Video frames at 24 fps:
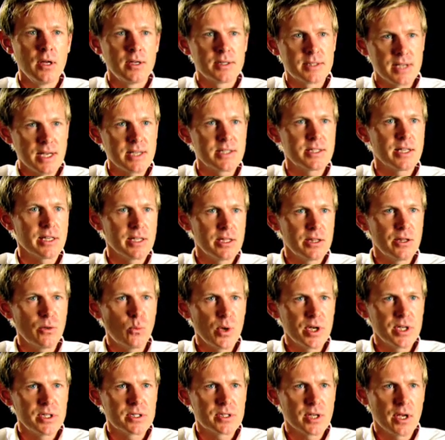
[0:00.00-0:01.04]
testing in the
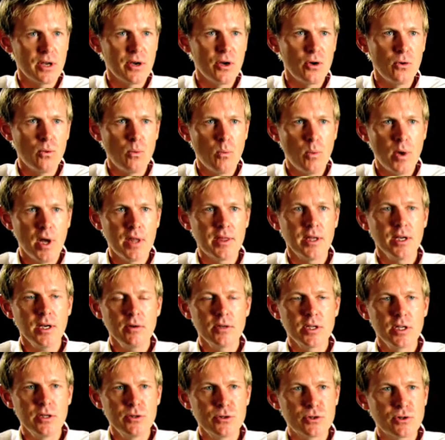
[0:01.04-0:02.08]
wind tunnel where they
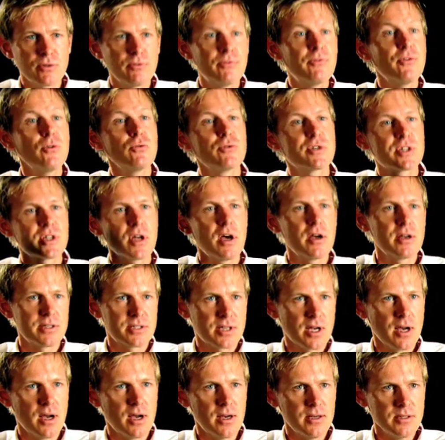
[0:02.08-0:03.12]
don't use full-size
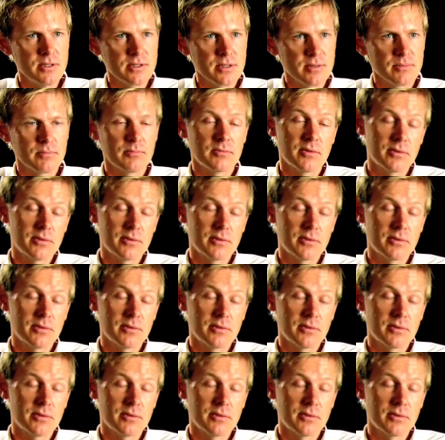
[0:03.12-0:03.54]
cars.